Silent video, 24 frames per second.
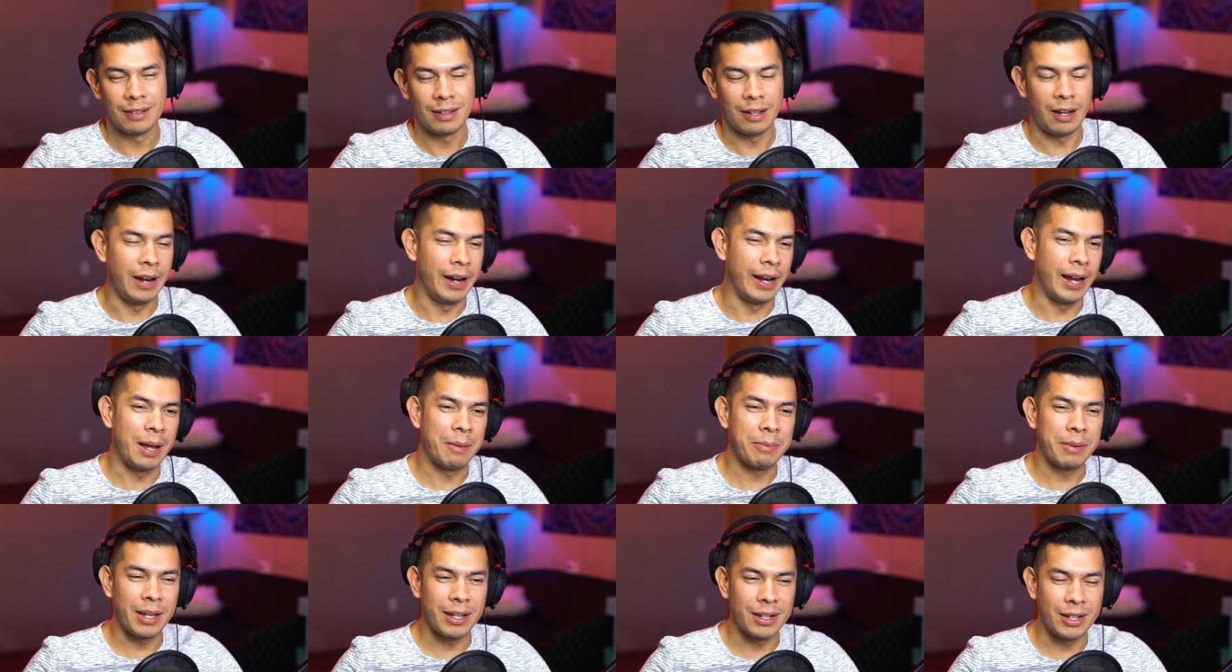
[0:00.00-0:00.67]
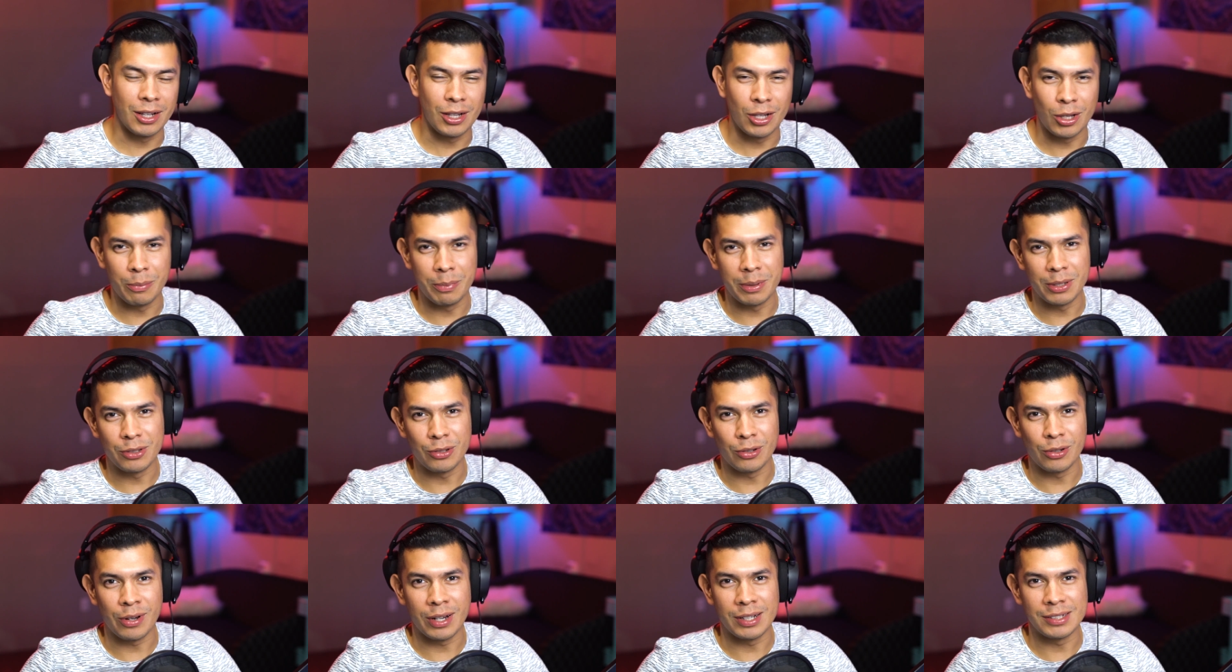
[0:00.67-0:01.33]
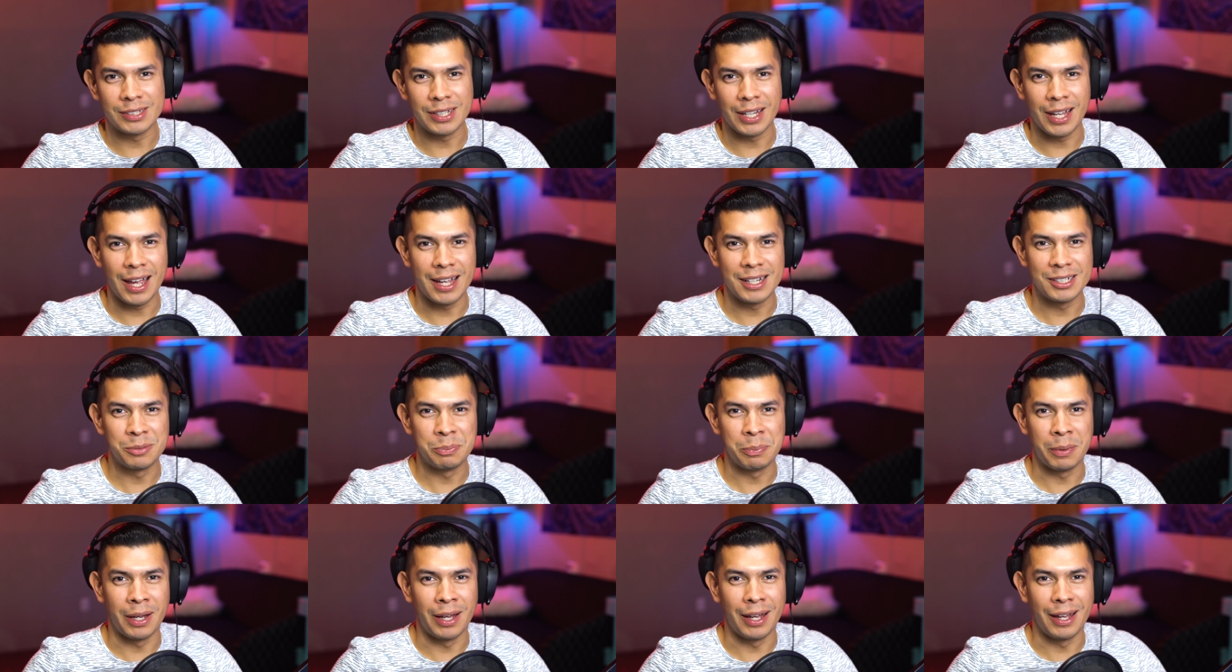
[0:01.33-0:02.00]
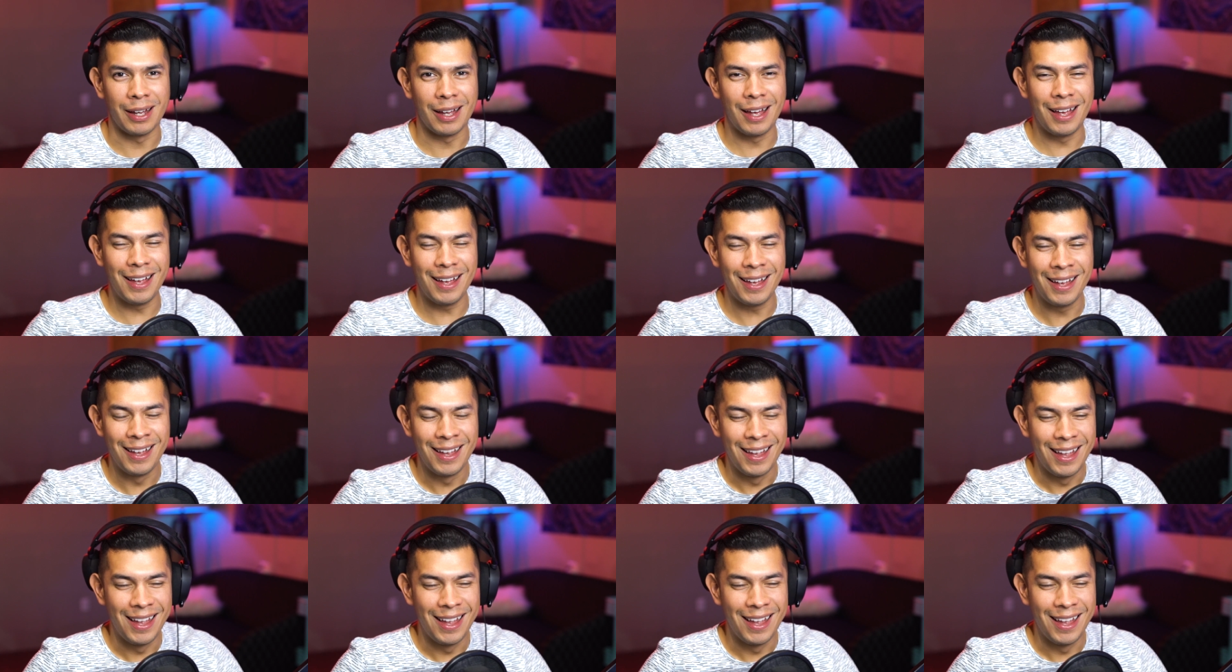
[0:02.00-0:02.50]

All right, I'm getting a little bit too crazy, guys, but